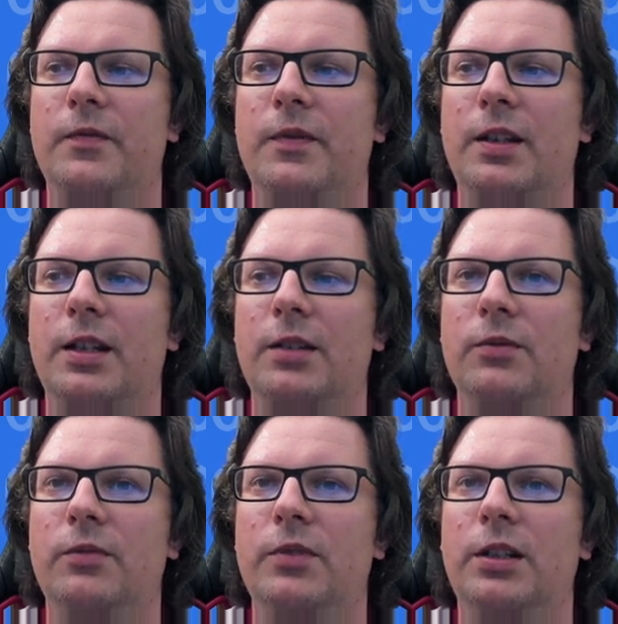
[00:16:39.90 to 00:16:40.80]
and
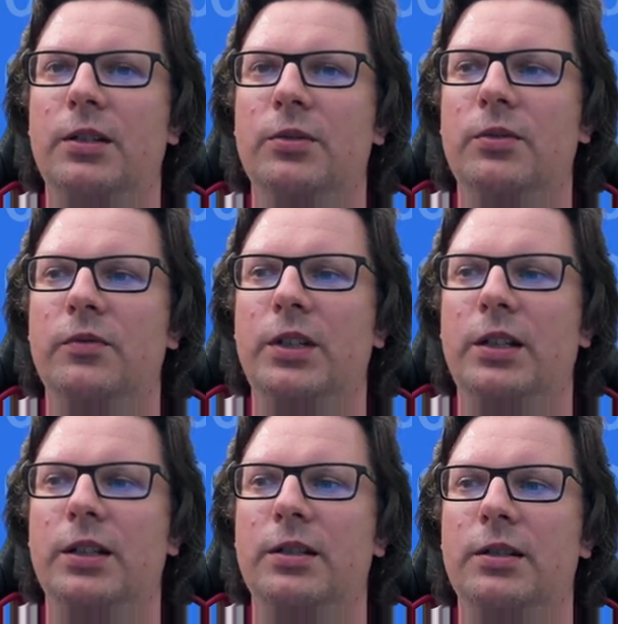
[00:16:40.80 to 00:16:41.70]
what we can do, we
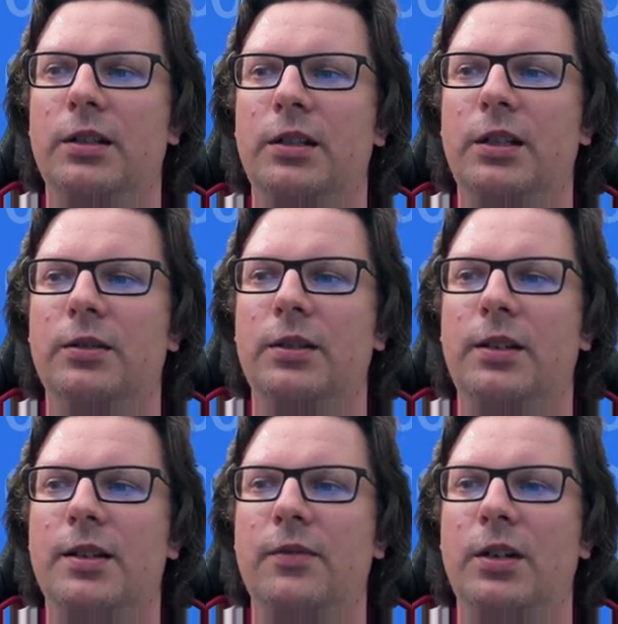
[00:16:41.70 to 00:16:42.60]
can click on the
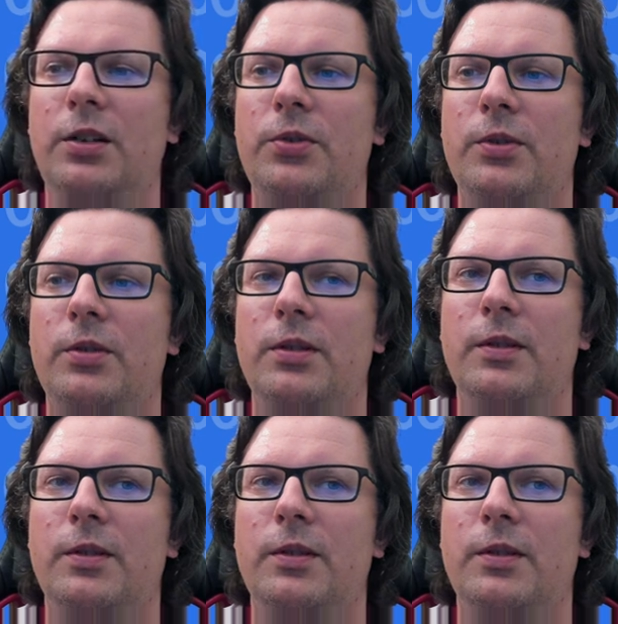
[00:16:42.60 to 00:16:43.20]
test function